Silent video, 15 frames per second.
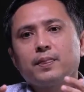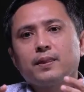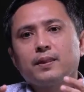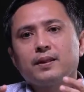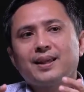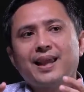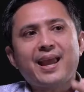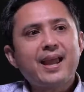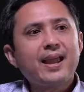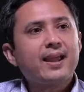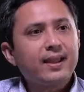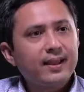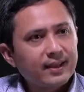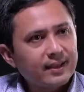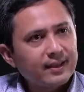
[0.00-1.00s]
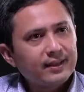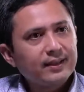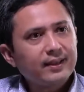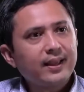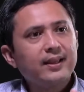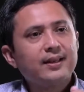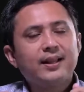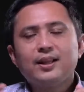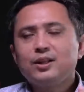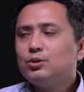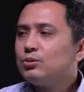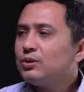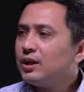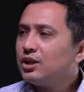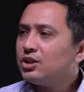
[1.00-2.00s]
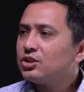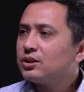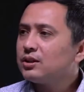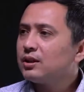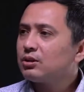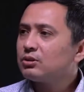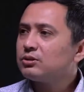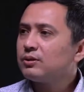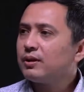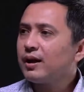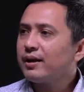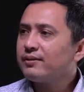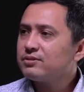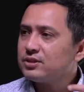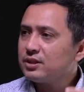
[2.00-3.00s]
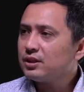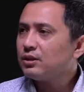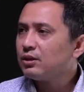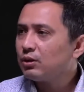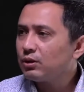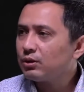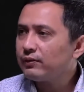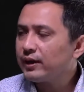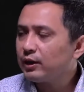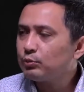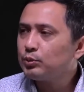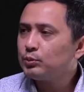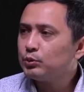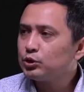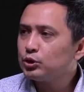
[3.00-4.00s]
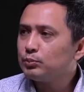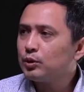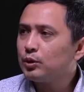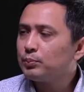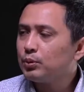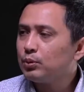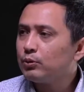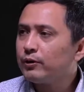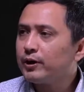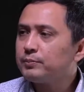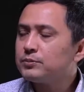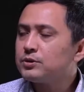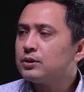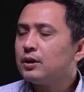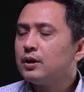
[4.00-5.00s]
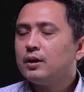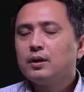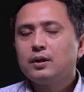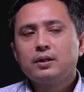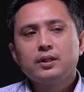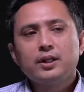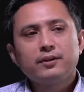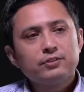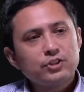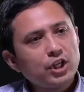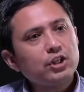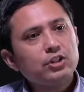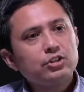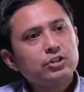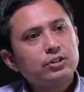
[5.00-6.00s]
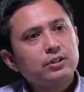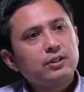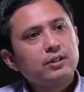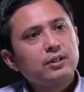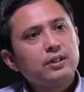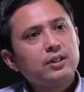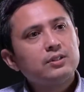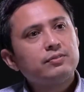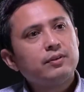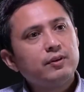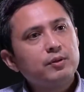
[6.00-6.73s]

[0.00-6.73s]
care and education, because I've seen a lot of Health Promotion Board programs, they have changed. It's very